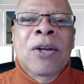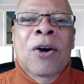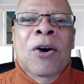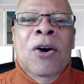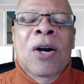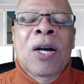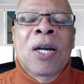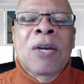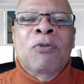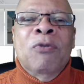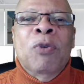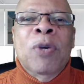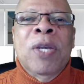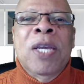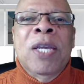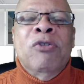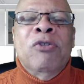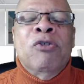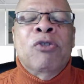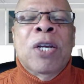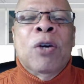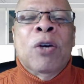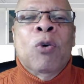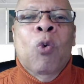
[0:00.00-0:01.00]
or if we
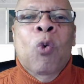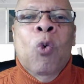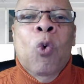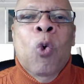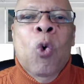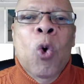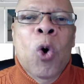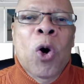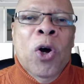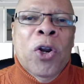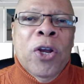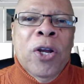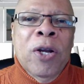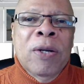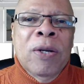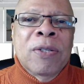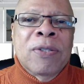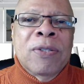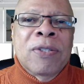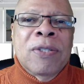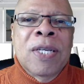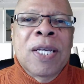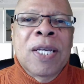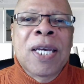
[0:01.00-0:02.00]
drink water,
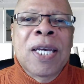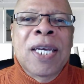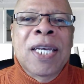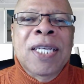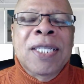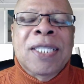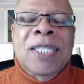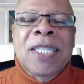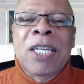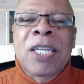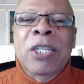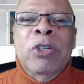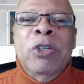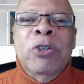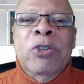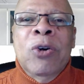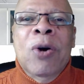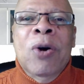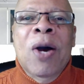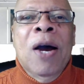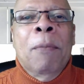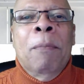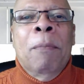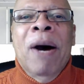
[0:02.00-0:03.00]
it's essential to
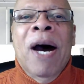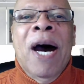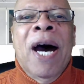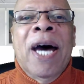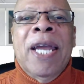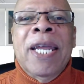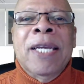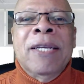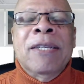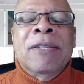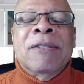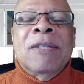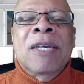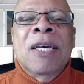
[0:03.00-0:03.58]
our bodies.